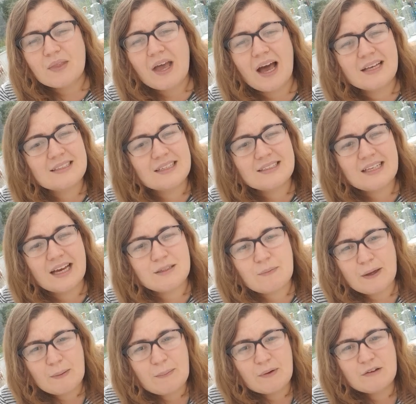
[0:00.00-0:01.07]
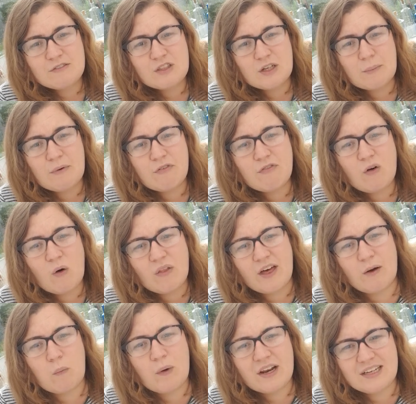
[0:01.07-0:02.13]
As I said, people have done it before,
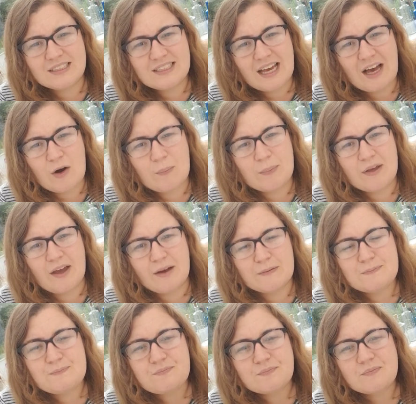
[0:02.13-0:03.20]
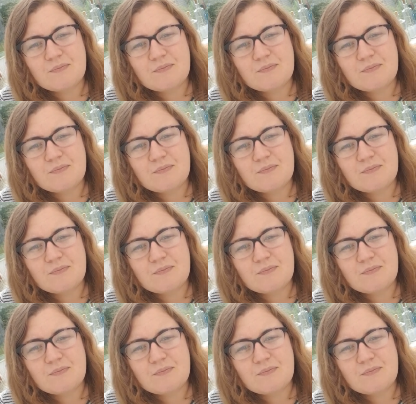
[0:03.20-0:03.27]
they're willing to help you.